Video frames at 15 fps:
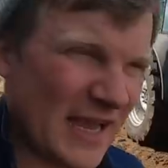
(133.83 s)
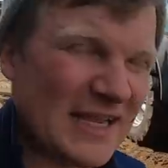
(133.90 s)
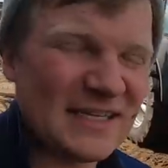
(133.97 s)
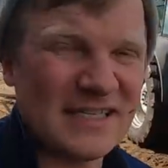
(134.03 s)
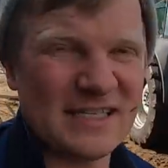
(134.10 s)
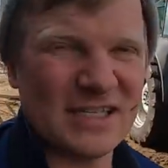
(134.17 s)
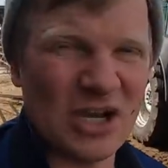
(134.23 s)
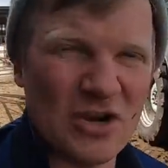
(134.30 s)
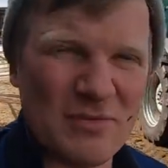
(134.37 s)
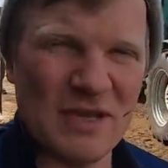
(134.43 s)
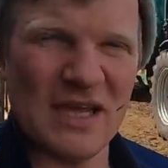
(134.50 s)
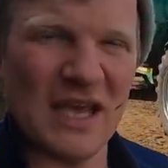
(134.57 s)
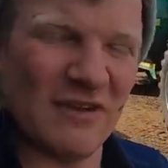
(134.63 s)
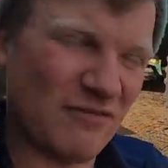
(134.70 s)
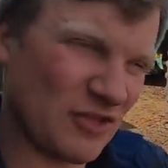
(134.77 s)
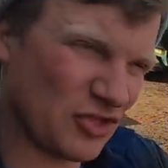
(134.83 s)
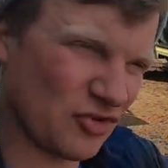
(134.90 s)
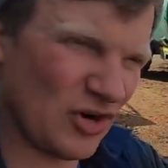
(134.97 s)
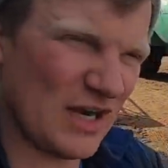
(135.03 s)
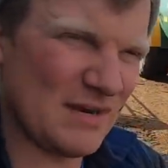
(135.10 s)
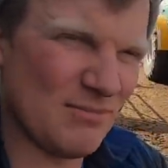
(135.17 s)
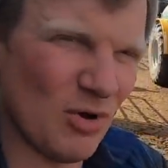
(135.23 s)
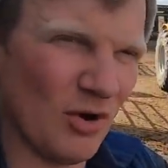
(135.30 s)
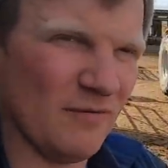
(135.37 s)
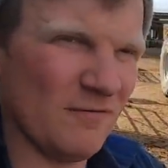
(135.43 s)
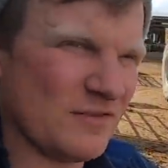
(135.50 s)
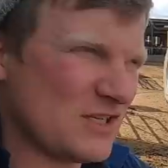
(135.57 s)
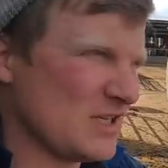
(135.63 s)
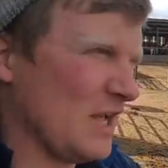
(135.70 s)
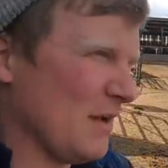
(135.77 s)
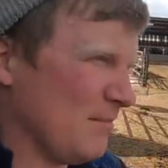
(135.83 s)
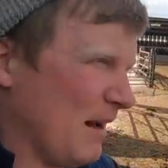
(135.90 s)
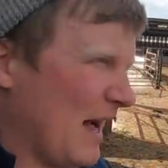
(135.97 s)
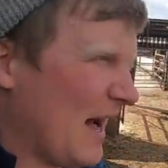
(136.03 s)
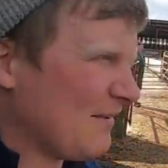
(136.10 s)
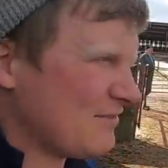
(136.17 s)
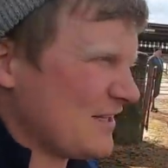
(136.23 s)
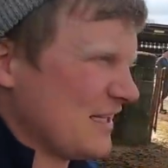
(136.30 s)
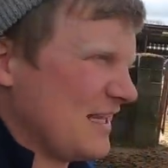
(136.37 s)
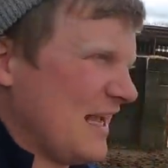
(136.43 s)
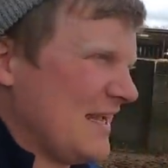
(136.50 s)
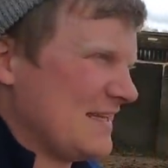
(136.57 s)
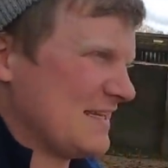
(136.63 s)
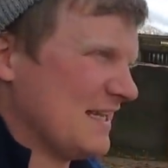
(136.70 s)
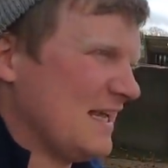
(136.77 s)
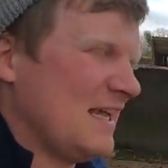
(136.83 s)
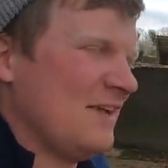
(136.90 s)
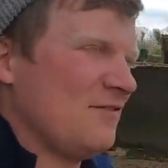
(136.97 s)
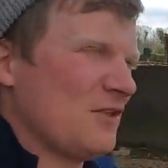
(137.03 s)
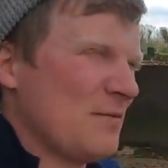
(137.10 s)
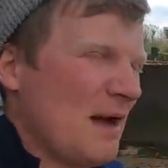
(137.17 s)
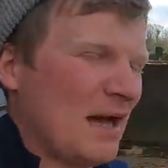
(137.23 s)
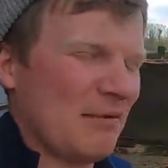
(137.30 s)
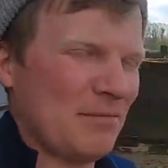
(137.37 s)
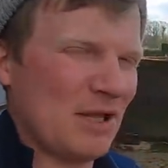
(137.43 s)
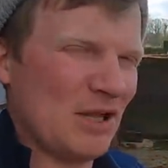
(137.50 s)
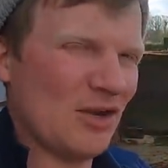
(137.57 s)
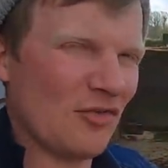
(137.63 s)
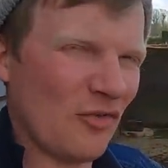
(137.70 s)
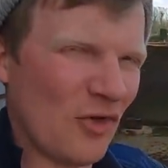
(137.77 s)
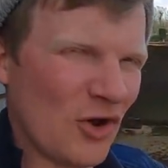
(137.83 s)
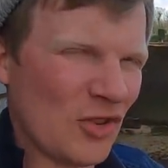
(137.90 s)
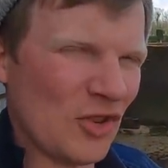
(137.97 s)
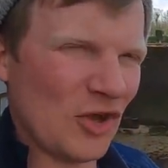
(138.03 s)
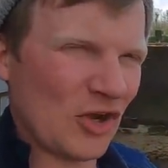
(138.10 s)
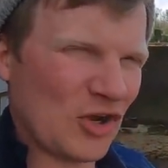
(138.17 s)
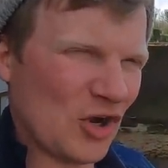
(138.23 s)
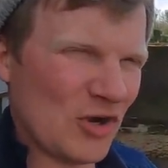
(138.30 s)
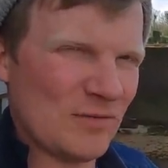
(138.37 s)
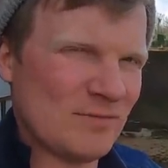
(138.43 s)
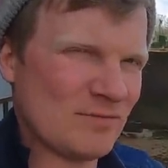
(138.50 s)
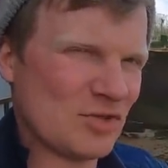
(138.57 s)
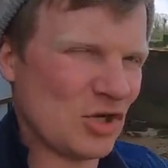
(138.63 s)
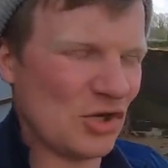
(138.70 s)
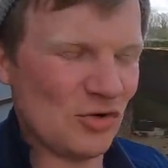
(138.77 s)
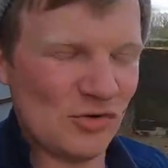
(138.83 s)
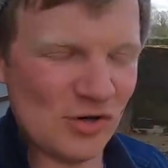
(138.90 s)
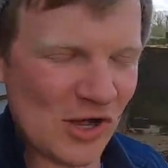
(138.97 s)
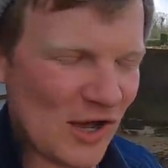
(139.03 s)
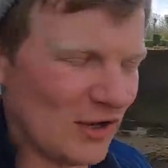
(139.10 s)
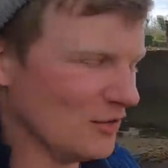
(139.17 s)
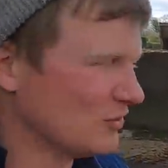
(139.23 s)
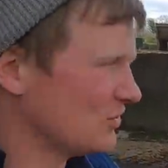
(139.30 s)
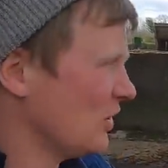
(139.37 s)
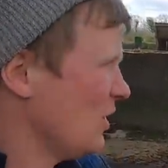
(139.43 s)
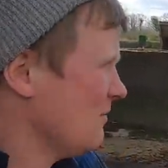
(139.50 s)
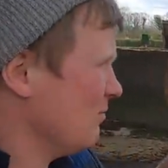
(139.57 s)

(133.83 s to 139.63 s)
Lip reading: The case is going to be here for 3 months, but after the case leaves, there might be another one that comes, who knows.